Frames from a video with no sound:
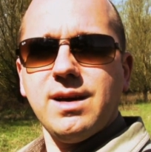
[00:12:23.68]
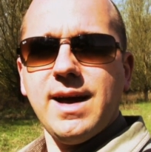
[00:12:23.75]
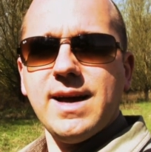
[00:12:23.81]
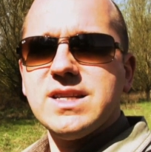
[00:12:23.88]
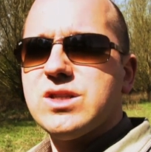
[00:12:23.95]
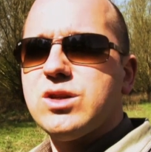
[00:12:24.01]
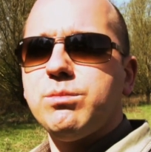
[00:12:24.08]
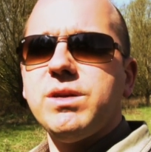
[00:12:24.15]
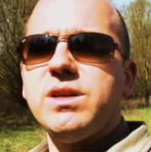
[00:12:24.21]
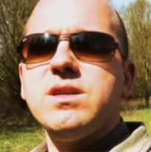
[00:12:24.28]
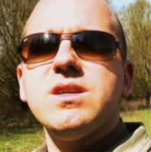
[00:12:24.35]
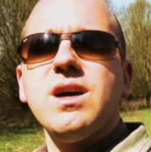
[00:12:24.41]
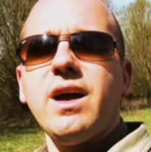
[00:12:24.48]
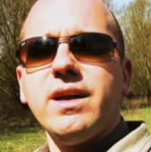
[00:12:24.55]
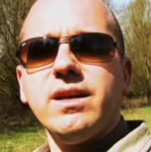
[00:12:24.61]
has to be
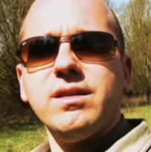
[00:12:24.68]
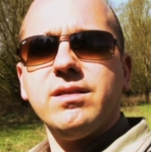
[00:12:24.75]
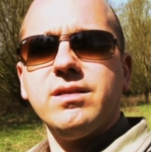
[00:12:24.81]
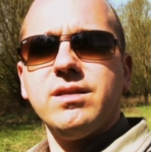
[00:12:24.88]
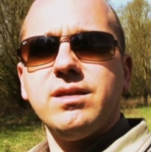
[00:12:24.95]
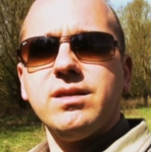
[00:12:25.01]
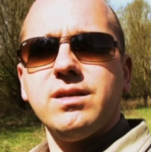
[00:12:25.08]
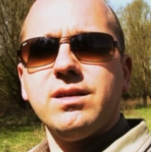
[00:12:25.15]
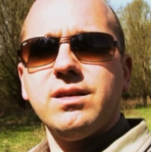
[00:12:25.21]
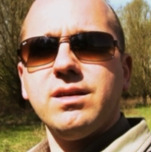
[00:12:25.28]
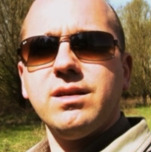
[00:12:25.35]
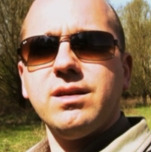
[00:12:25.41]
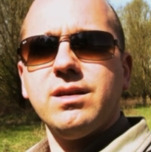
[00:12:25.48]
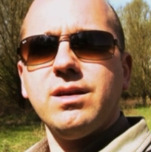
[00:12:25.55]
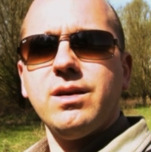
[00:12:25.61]
designed?
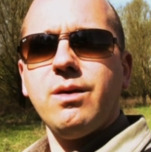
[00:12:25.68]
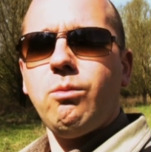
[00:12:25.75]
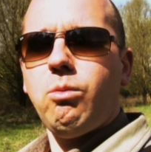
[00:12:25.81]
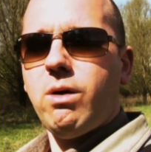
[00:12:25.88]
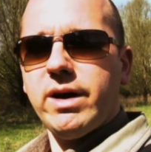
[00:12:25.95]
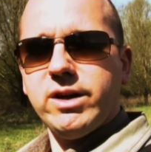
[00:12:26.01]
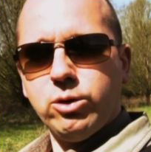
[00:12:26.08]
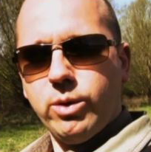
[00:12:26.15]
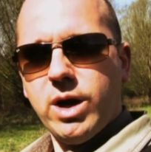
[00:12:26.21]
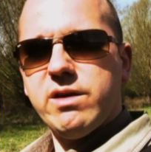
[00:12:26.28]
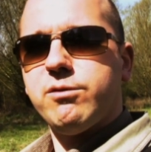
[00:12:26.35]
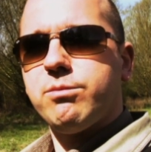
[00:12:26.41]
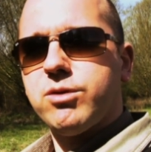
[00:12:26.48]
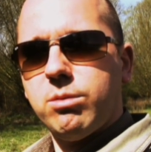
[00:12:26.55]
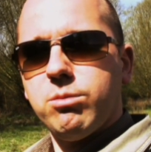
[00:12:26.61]
Why do we
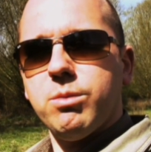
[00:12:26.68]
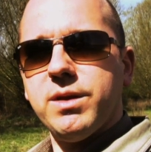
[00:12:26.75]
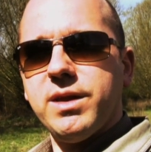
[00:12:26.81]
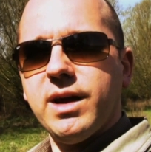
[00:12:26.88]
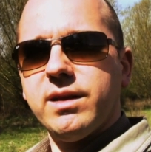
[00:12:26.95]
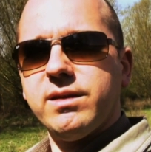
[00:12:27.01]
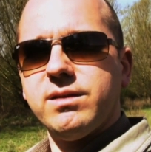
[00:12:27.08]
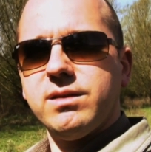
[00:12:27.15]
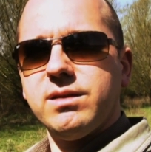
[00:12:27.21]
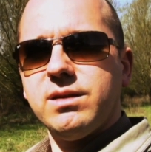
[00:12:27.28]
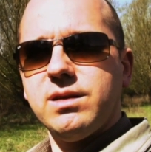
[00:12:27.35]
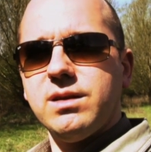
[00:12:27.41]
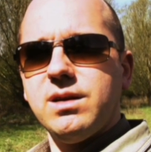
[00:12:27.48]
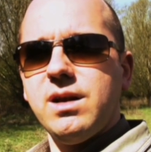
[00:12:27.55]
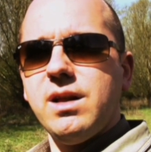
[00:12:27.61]
have a problem with that?
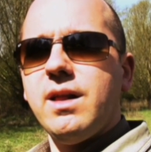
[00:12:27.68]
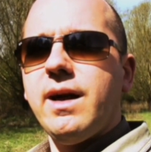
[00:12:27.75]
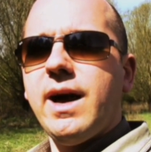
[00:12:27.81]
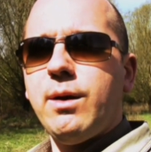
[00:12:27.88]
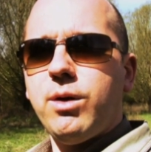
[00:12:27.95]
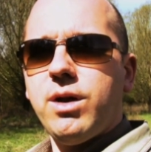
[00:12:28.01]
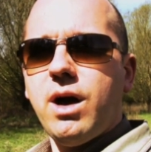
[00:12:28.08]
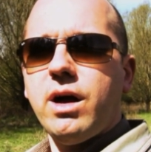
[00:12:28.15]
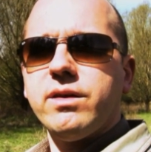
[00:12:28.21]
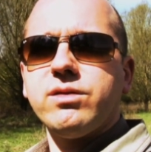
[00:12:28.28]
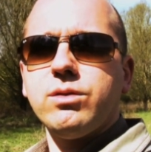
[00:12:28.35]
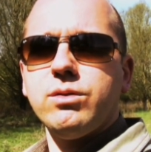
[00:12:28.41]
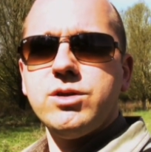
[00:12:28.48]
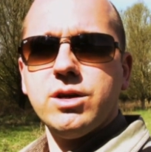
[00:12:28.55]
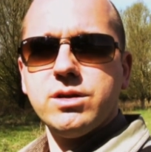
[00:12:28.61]
And I want to
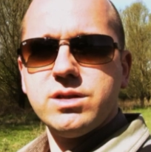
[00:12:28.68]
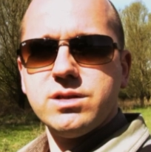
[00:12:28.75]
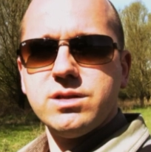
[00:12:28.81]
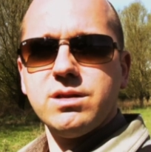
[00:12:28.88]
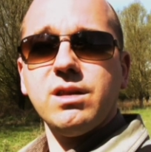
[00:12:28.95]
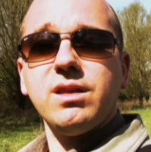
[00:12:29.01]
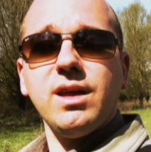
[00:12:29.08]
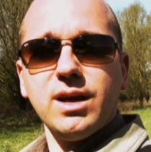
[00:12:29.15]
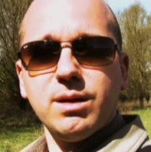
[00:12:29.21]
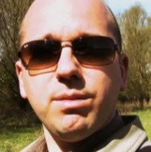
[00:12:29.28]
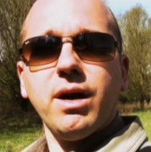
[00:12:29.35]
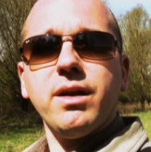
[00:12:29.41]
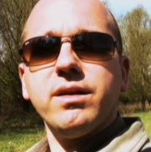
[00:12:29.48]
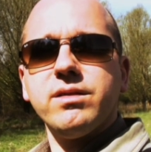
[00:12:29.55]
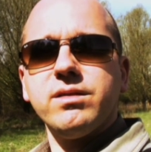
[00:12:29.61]
ask you, just think
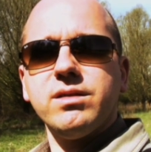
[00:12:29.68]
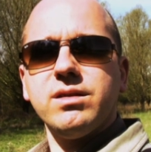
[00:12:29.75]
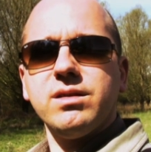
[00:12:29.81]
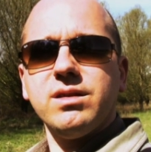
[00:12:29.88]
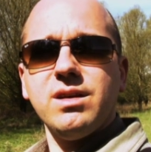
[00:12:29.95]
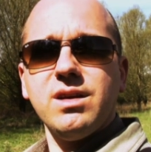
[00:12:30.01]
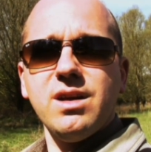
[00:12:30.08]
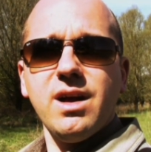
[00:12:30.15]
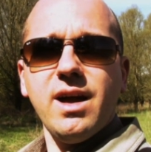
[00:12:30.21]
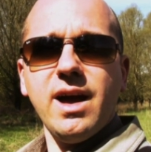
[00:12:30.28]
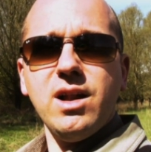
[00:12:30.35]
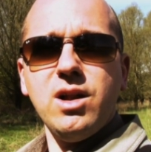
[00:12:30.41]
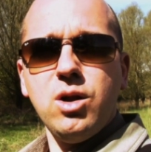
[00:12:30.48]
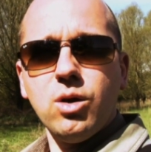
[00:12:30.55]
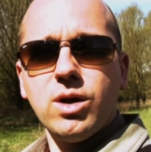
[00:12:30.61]
about this
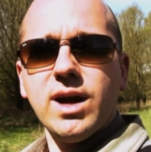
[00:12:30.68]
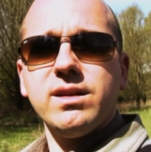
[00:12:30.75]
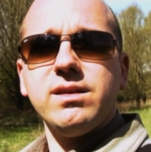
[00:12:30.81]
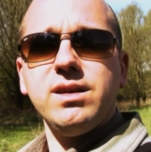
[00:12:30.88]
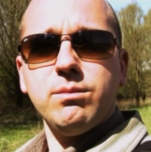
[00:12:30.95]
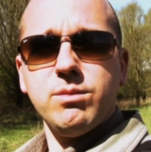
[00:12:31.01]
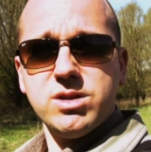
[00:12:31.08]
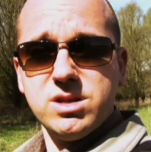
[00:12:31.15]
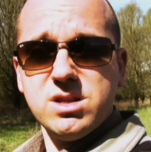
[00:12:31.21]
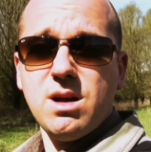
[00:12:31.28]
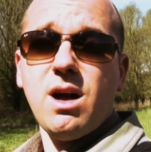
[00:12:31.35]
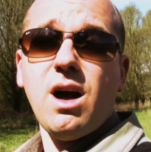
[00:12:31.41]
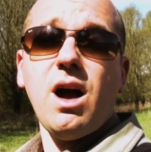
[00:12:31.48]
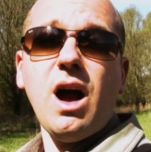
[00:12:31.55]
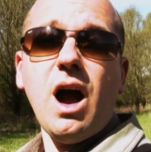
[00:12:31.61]
and look at the
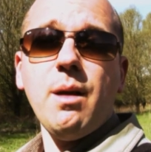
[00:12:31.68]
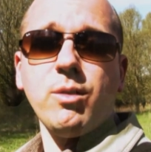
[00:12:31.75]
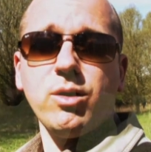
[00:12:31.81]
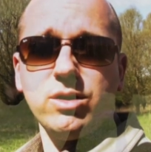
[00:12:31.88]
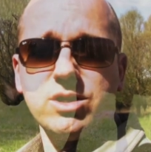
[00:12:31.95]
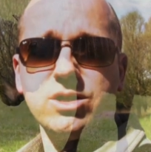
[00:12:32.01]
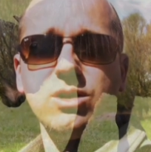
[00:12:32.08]
images I'm going to